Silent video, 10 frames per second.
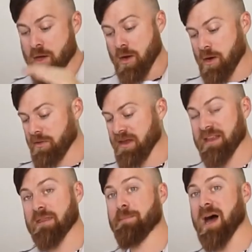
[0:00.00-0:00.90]
Are they
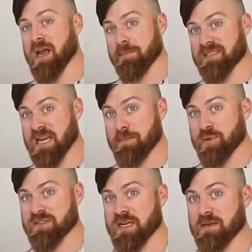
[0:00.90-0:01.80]
in the bottom
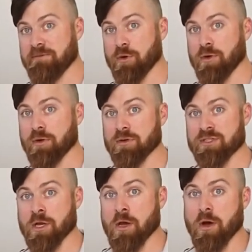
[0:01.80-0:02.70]
10% of earners?